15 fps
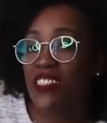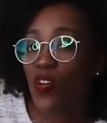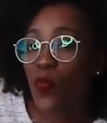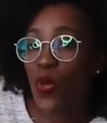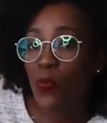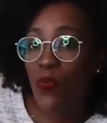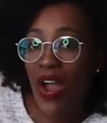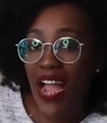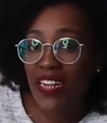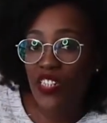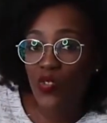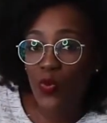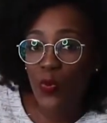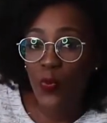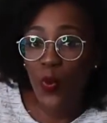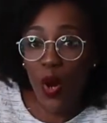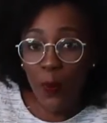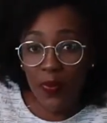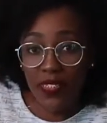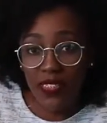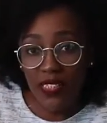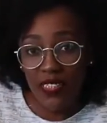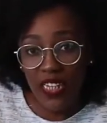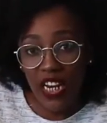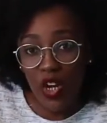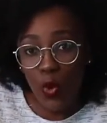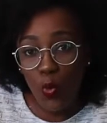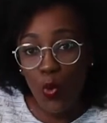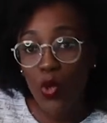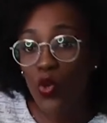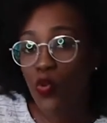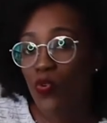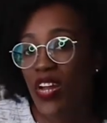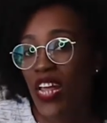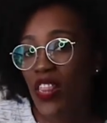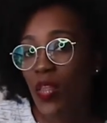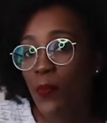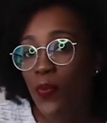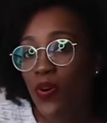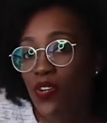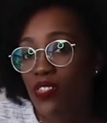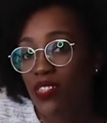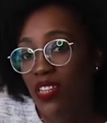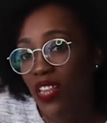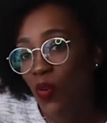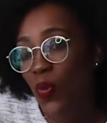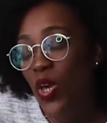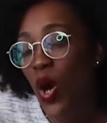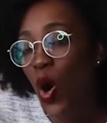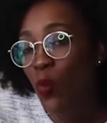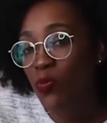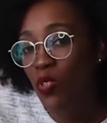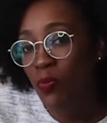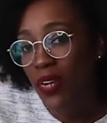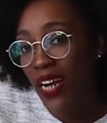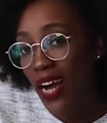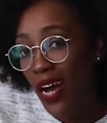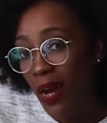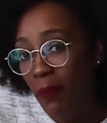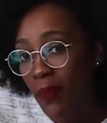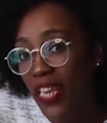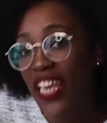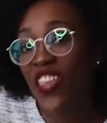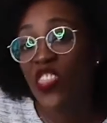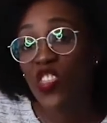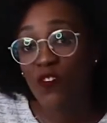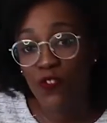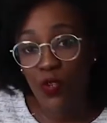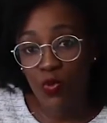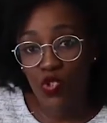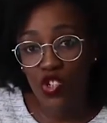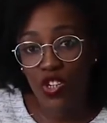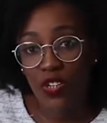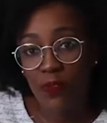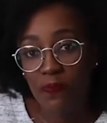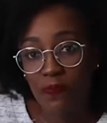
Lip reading: that we practice with purpose today will create the person that we hope to become in the future.